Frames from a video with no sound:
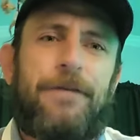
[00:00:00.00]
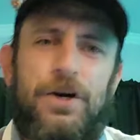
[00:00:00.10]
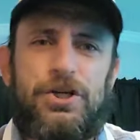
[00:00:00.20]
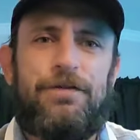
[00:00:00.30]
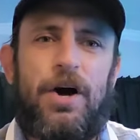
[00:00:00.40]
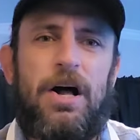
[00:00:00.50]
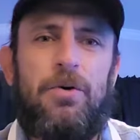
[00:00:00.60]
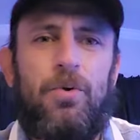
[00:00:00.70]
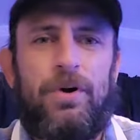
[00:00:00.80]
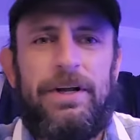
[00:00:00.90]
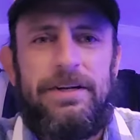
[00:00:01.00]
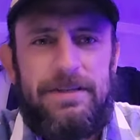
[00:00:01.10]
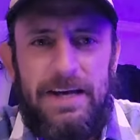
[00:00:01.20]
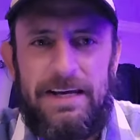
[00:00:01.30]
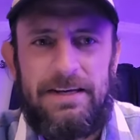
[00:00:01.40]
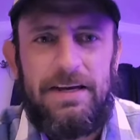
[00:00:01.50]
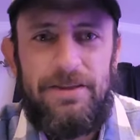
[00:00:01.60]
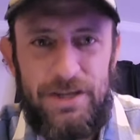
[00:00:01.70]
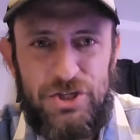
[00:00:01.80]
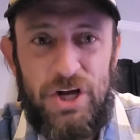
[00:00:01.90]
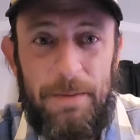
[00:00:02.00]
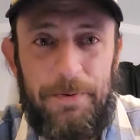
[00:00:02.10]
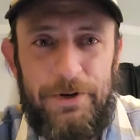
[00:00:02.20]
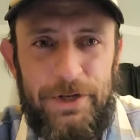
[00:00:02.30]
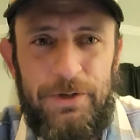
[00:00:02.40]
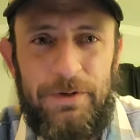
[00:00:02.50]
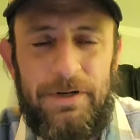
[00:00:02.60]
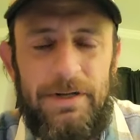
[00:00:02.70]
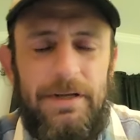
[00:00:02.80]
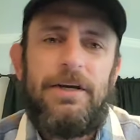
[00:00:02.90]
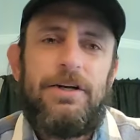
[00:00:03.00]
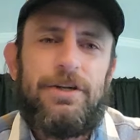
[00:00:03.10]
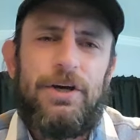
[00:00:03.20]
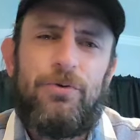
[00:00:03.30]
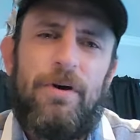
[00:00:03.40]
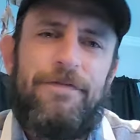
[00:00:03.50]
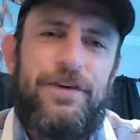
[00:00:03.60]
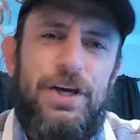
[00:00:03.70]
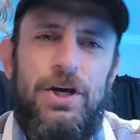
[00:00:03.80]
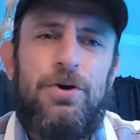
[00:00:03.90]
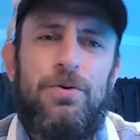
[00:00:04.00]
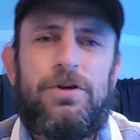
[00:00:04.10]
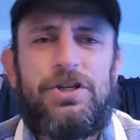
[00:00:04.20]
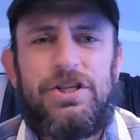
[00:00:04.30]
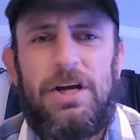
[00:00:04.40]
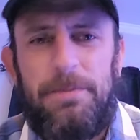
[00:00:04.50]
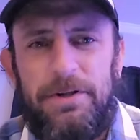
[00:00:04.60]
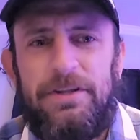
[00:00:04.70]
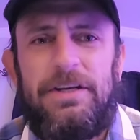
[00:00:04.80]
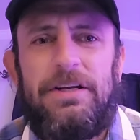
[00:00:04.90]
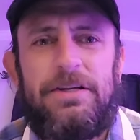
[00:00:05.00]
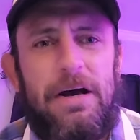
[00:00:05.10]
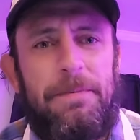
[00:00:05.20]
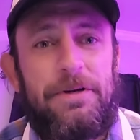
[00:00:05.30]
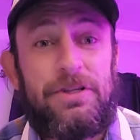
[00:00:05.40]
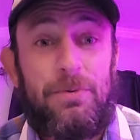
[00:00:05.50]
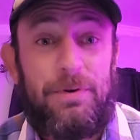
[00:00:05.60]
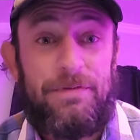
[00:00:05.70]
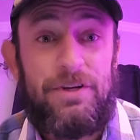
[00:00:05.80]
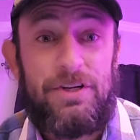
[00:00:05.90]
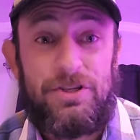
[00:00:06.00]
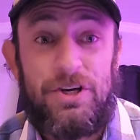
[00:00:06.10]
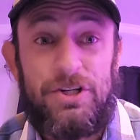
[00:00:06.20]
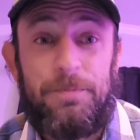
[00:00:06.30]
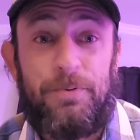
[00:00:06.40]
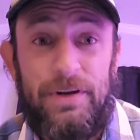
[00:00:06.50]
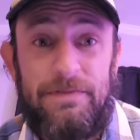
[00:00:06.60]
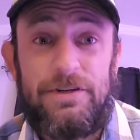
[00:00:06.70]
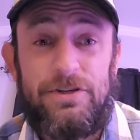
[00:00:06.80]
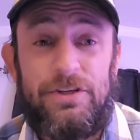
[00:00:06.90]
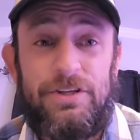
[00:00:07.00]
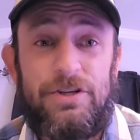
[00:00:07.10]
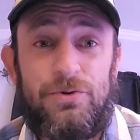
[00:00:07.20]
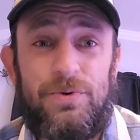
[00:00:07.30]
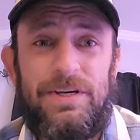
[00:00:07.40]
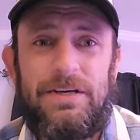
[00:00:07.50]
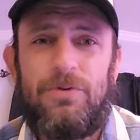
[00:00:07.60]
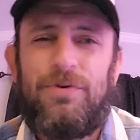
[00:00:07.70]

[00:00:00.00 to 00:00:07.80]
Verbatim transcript: First of all, I want to take this opportunity to review some of the topics that we've discussed previously this week.